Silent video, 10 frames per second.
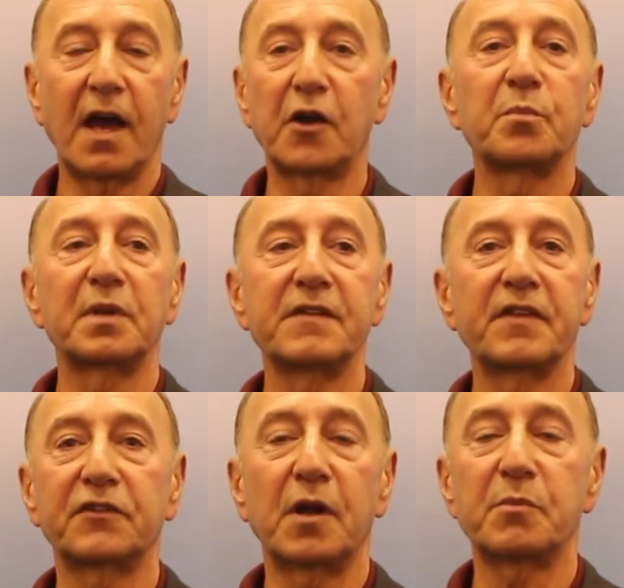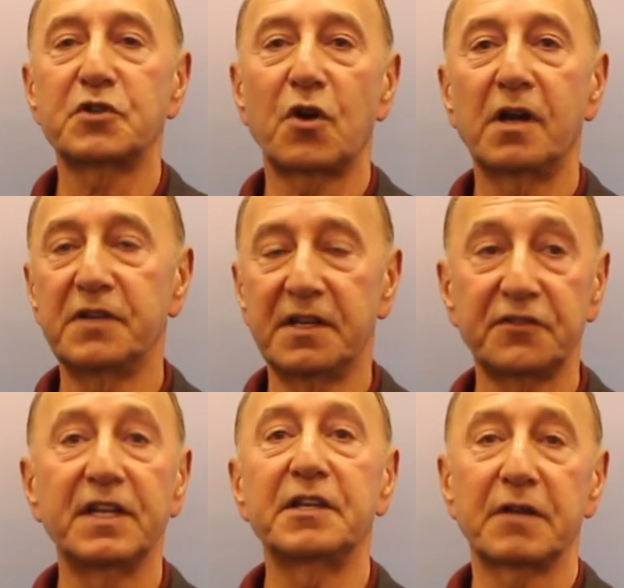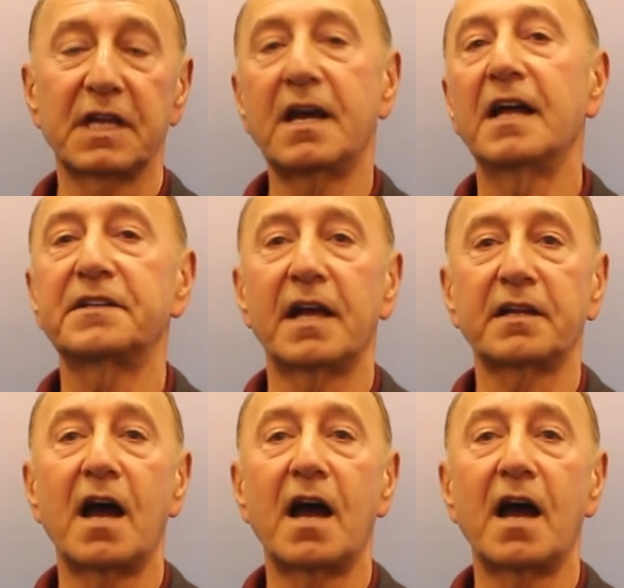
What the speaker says: I don't believe there's an upcharge. They just need to really contact